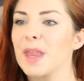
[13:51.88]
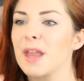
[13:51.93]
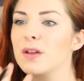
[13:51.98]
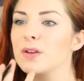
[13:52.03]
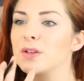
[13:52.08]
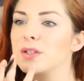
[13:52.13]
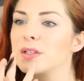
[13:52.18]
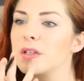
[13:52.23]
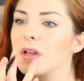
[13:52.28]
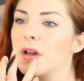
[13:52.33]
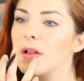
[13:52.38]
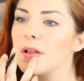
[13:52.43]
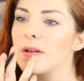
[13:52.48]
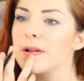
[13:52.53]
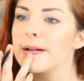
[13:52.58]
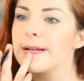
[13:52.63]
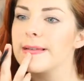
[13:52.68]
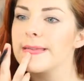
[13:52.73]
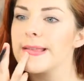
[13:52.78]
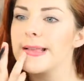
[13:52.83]
I just color
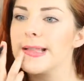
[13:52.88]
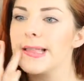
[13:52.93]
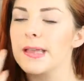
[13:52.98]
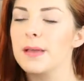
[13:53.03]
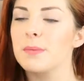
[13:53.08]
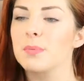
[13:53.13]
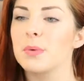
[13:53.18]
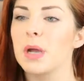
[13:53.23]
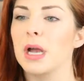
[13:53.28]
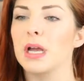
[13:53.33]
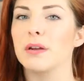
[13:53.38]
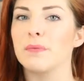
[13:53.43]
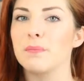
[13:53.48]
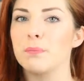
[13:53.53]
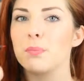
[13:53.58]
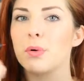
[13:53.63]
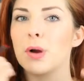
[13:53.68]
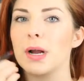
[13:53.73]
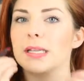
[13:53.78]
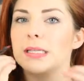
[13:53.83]
in the lip, kind
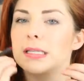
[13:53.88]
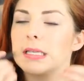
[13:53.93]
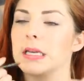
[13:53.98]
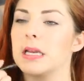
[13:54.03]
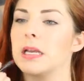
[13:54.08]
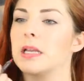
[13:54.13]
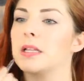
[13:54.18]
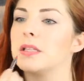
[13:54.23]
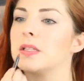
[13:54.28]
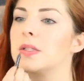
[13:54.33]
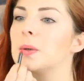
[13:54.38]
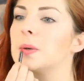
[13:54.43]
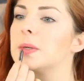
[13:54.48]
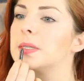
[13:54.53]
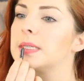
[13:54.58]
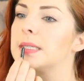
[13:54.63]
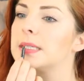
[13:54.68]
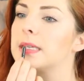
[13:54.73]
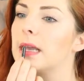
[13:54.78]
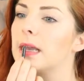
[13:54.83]
of press it in so it
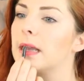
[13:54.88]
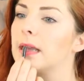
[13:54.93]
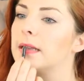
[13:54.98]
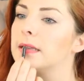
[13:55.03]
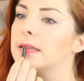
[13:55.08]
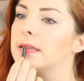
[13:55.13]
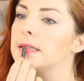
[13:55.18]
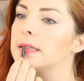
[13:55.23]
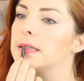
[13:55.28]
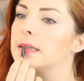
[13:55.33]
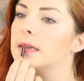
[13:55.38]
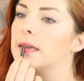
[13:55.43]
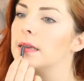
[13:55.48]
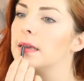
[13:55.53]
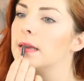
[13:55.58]
stains.